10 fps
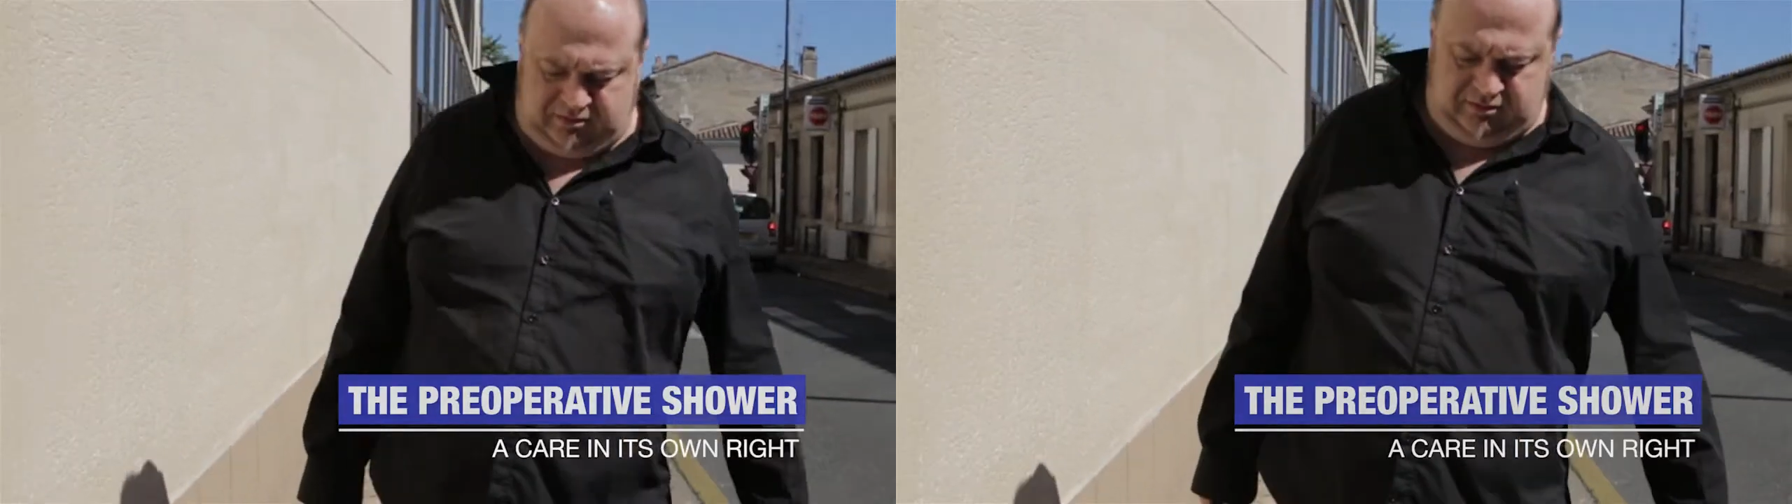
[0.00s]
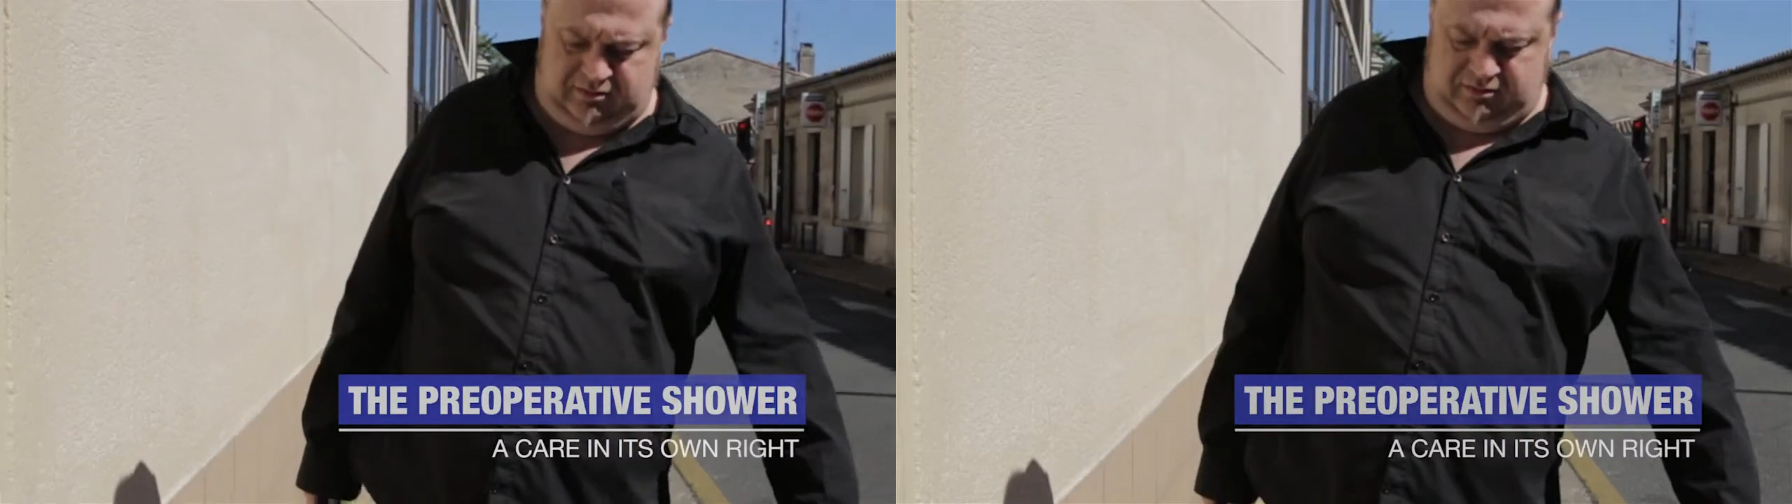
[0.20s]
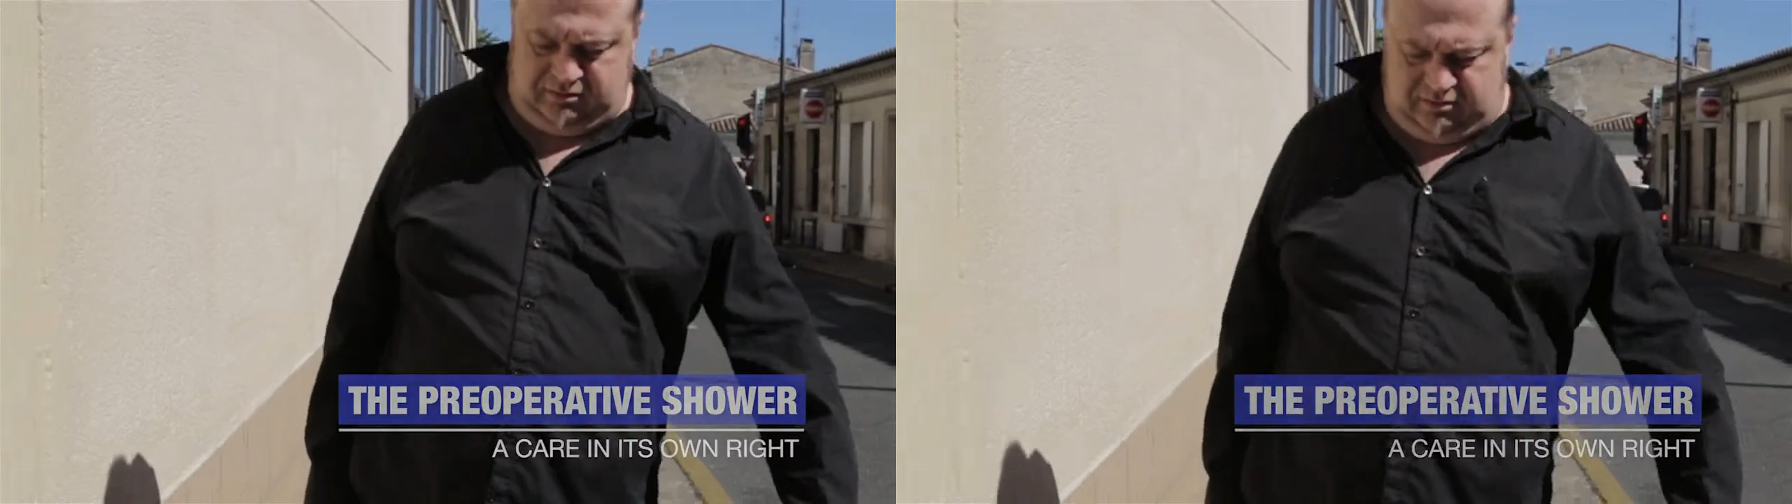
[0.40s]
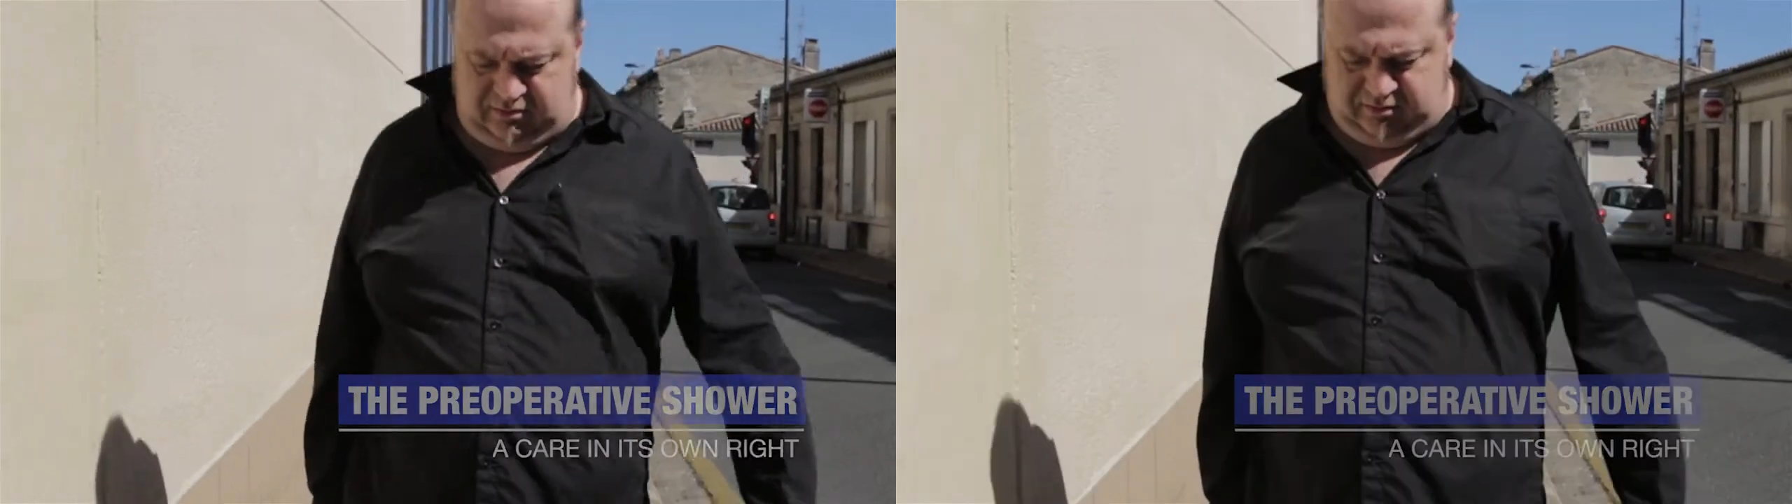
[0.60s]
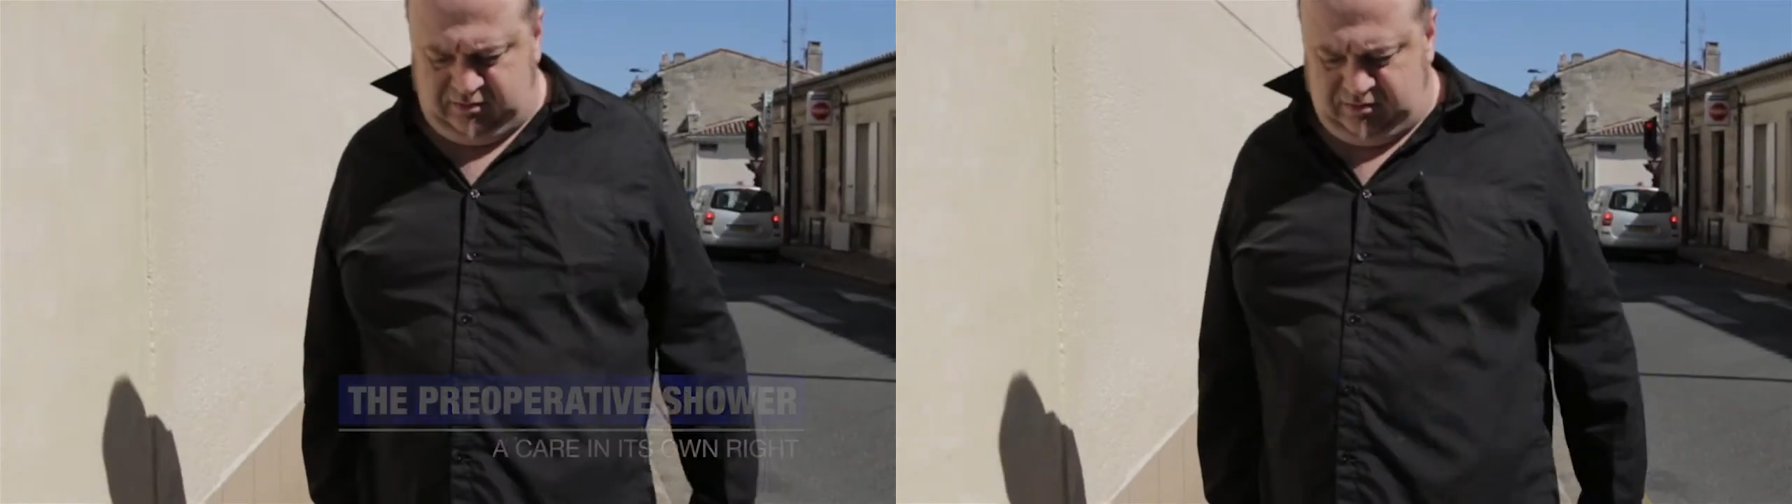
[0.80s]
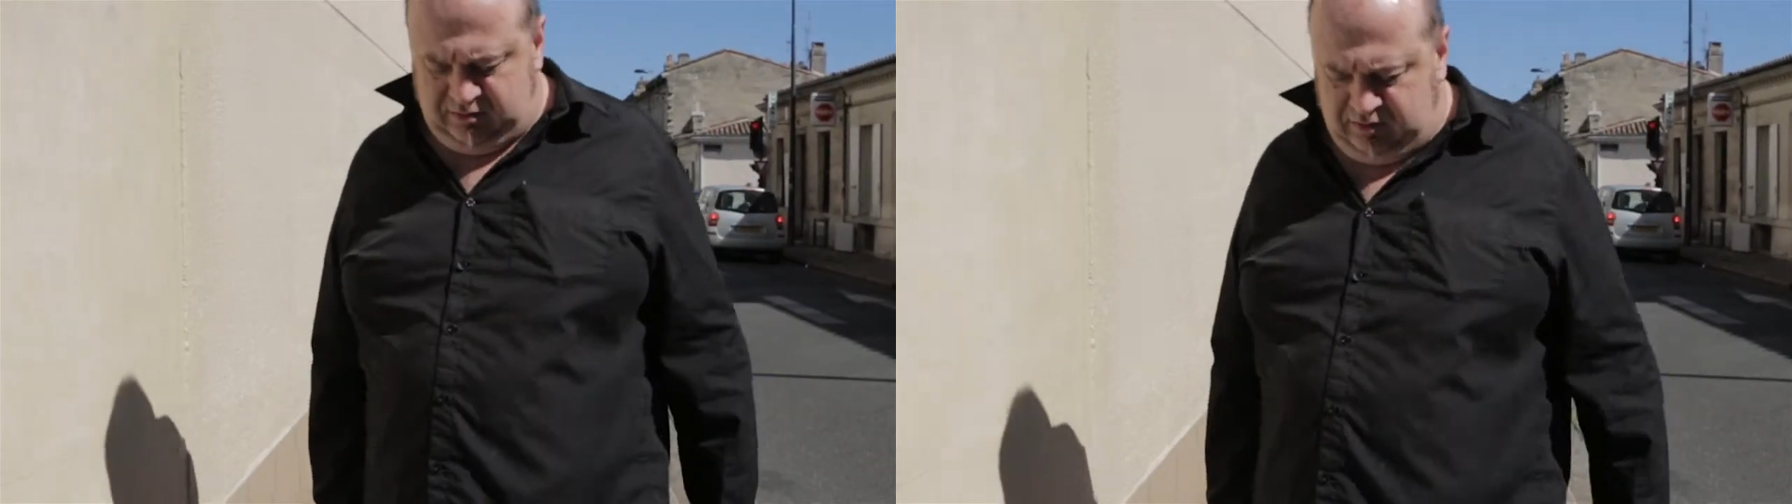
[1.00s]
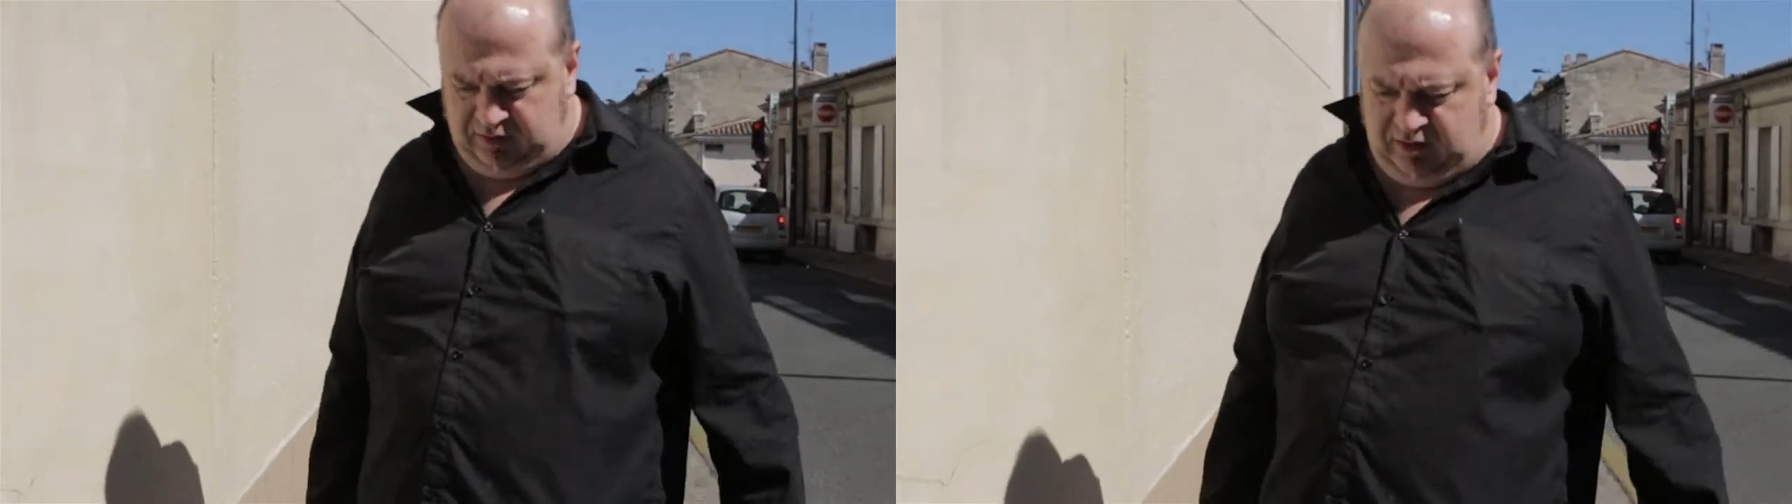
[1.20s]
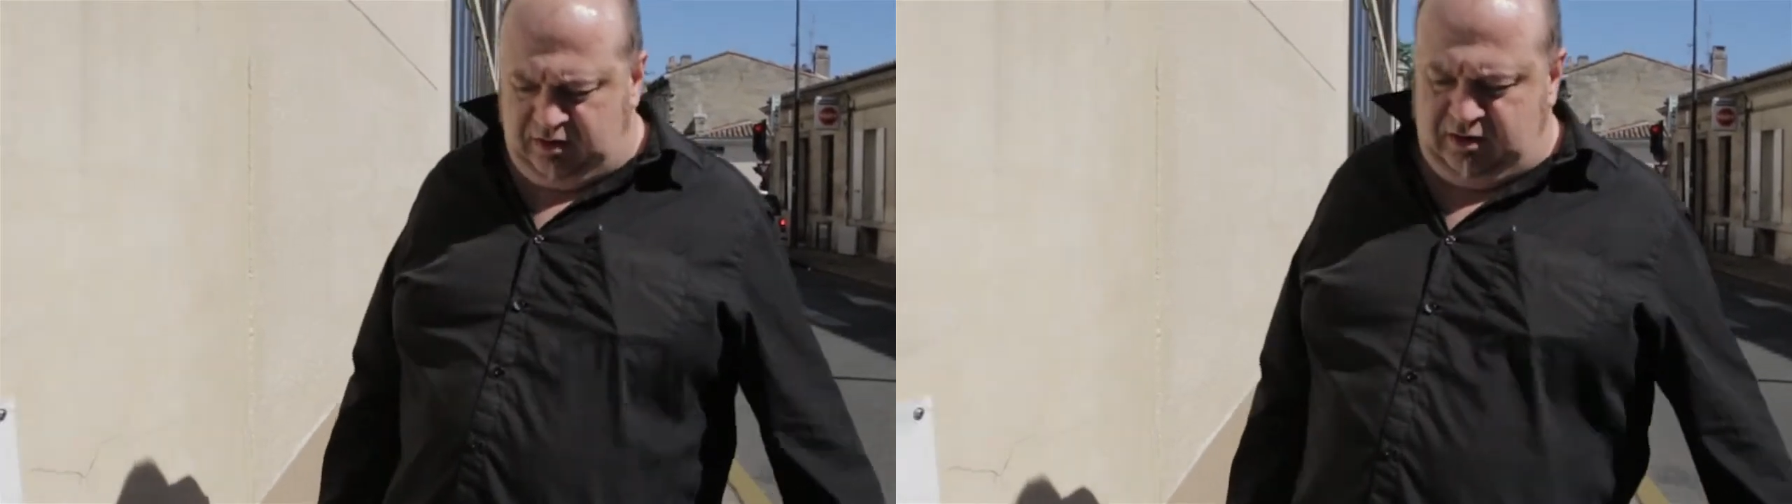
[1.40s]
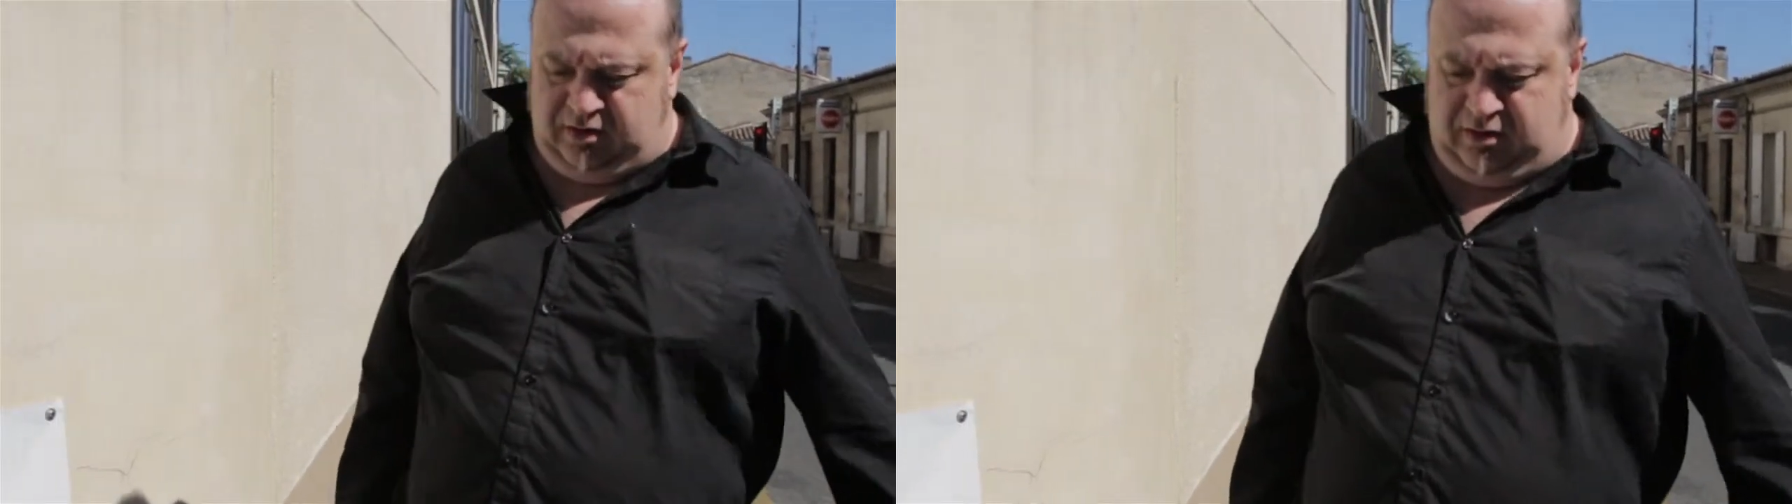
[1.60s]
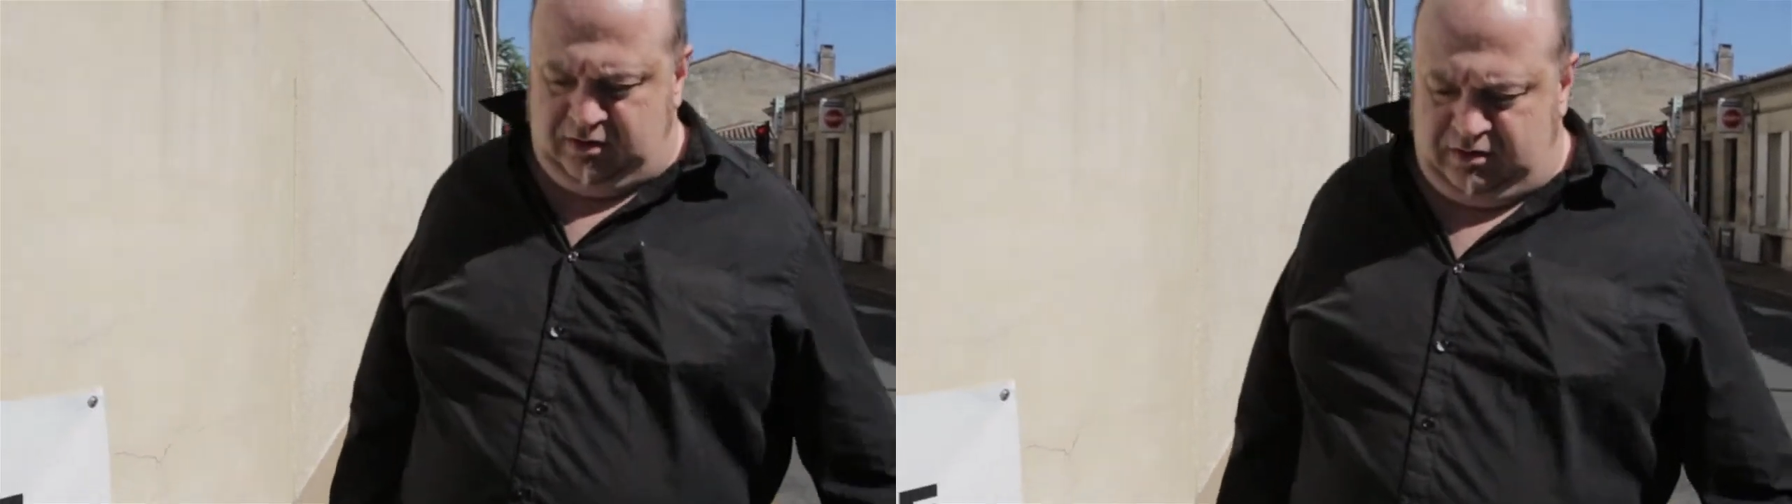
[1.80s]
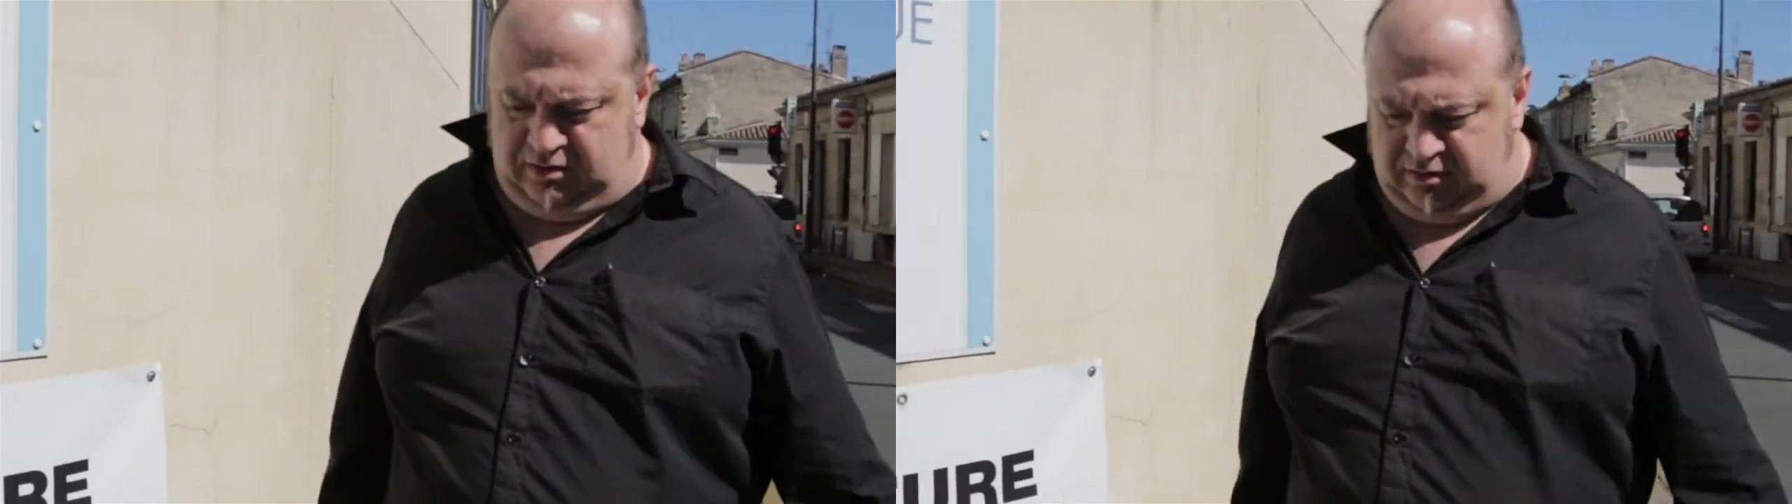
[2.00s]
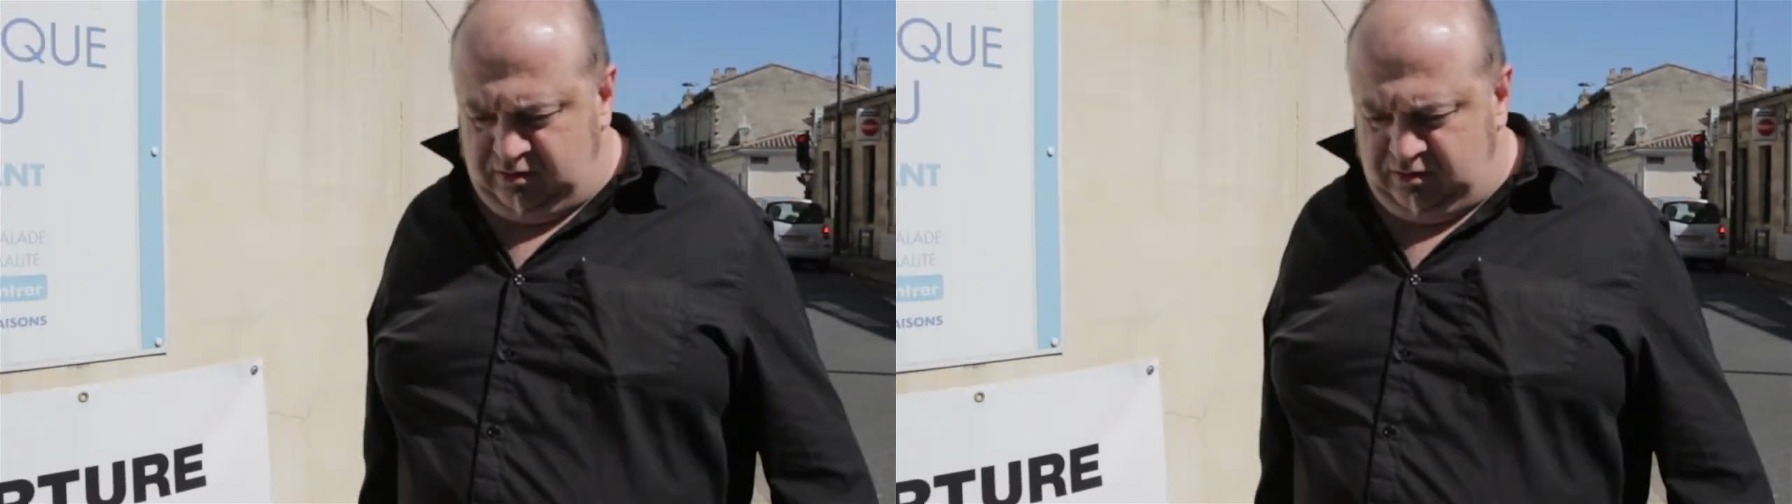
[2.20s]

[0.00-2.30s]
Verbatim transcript: infection is one of the most feared.